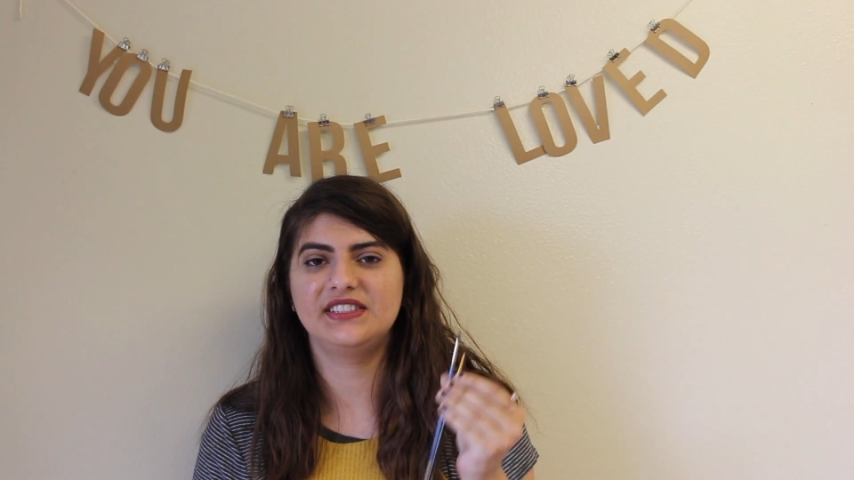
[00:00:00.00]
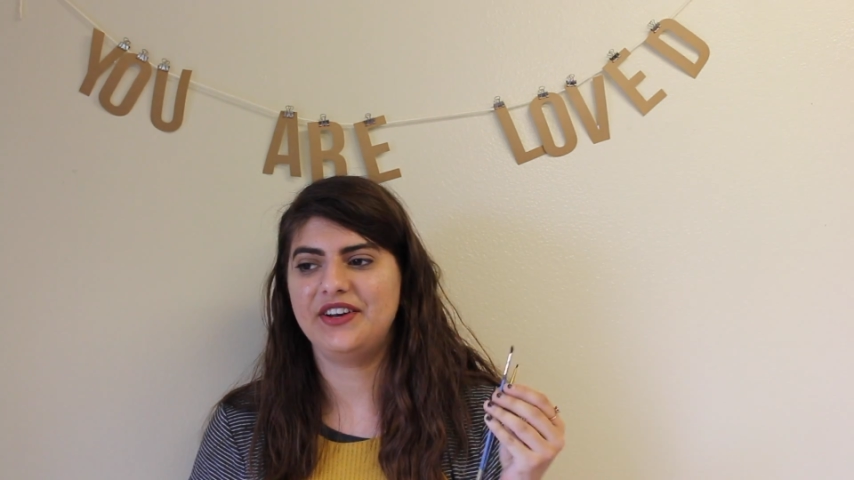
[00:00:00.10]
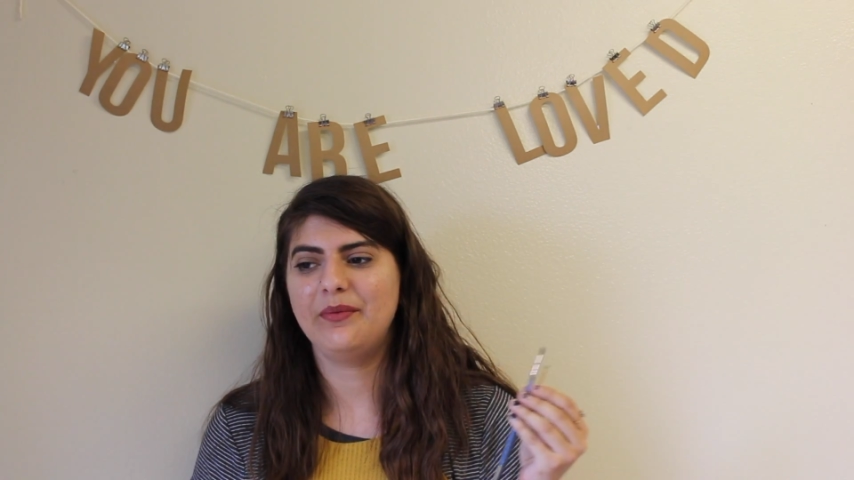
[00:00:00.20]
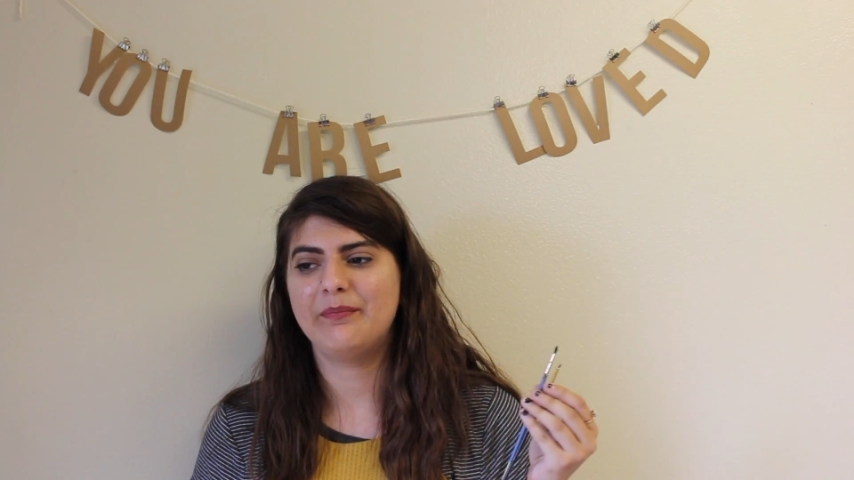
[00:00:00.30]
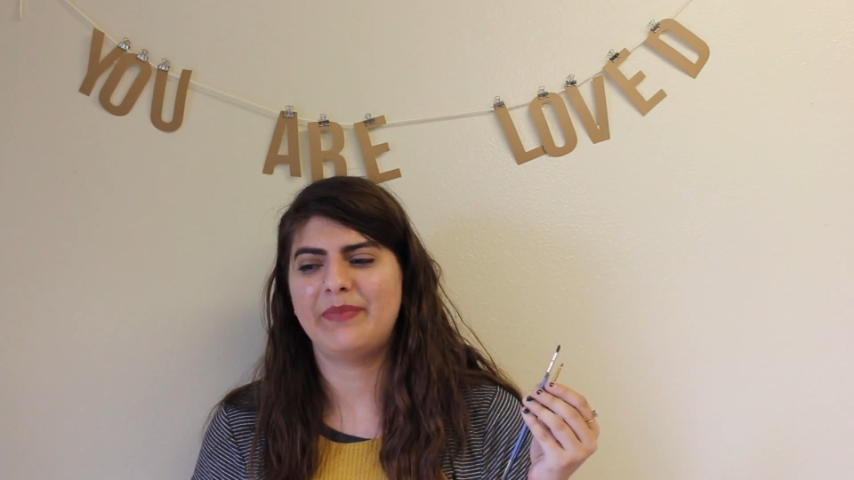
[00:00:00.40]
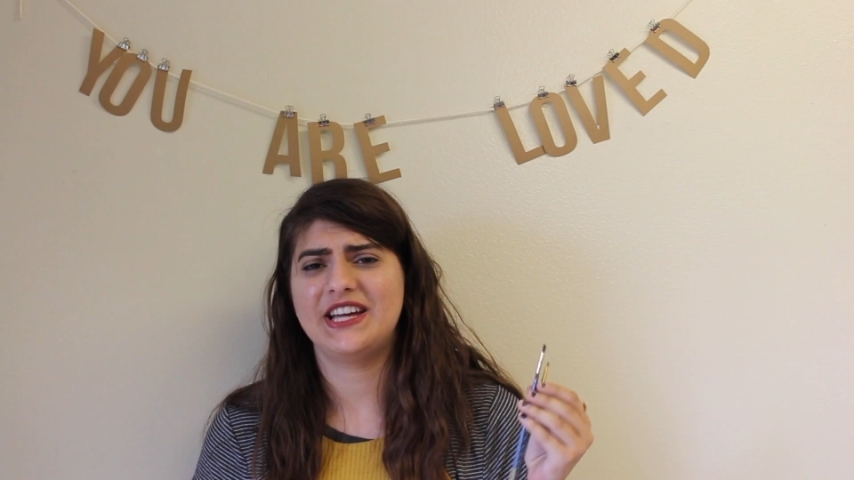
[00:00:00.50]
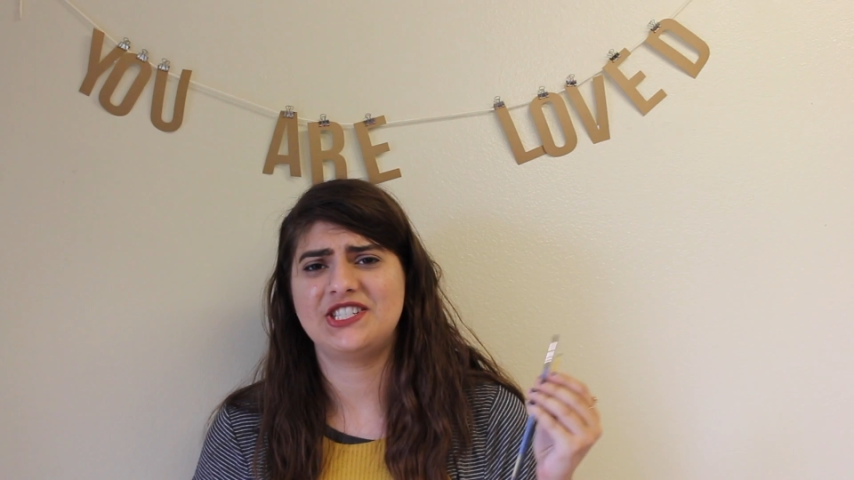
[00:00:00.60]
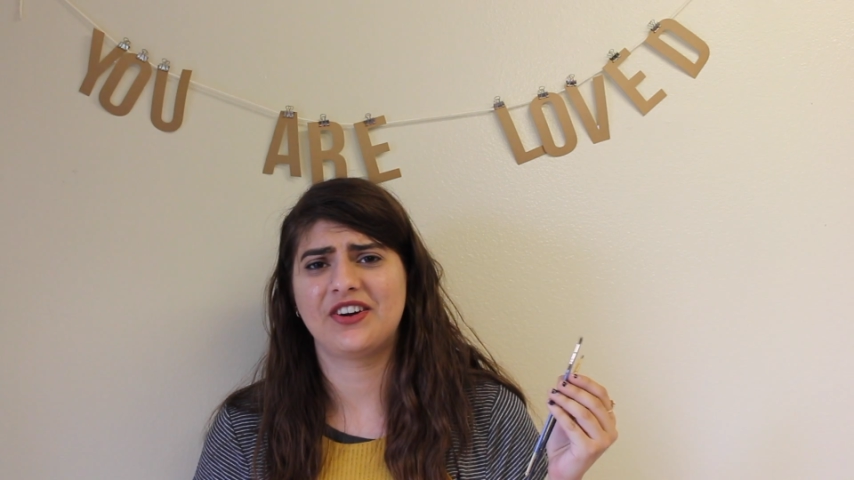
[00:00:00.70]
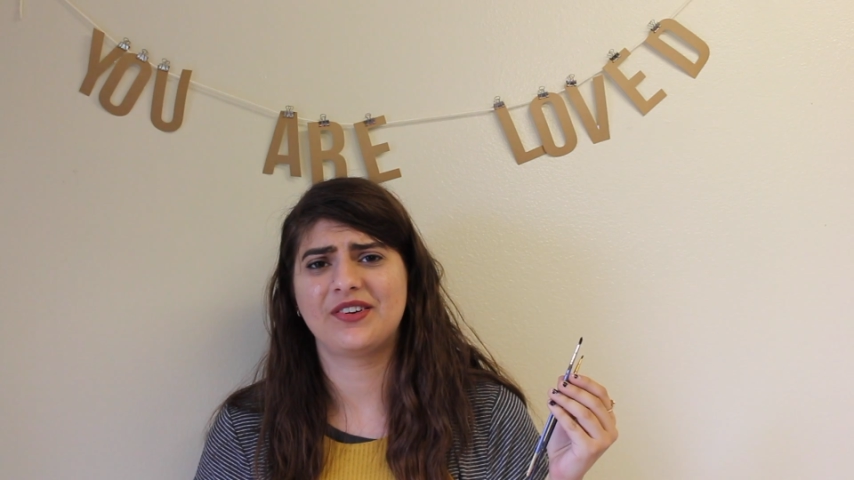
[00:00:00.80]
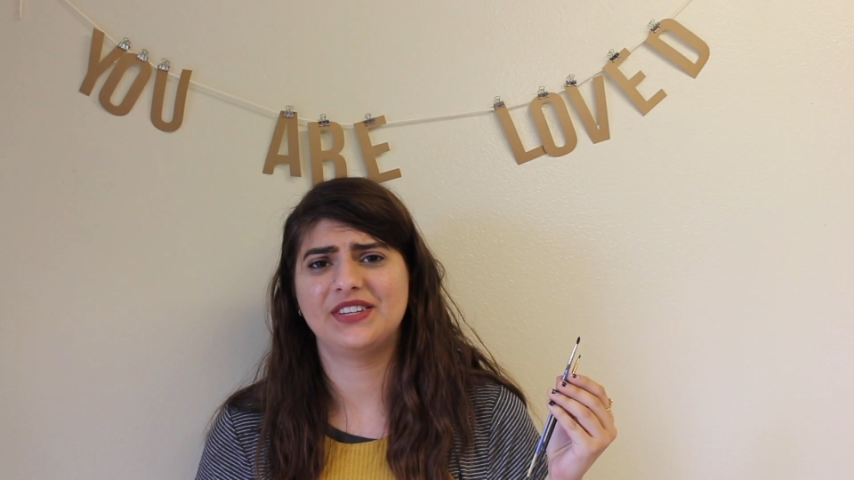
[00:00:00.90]
I don't buy
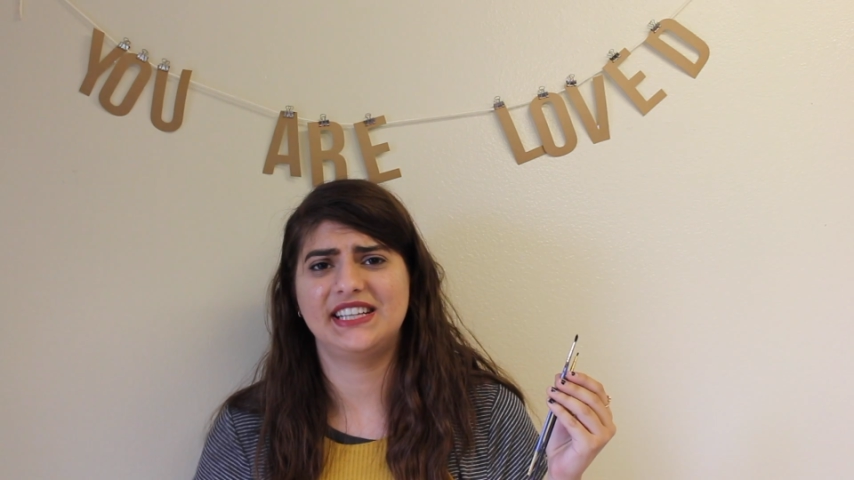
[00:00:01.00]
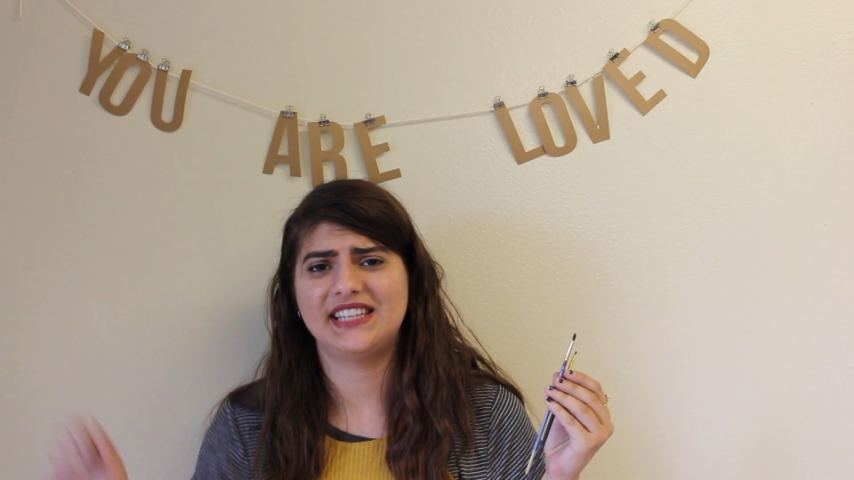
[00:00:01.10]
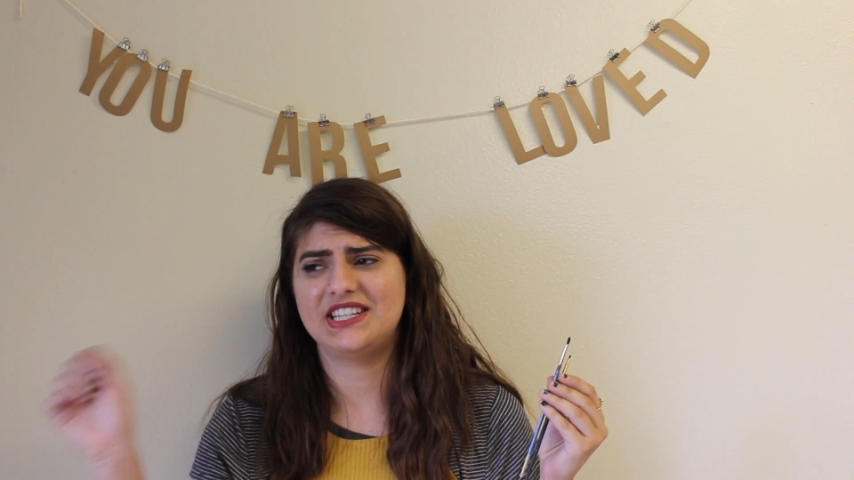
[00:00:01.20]
charcoal dust,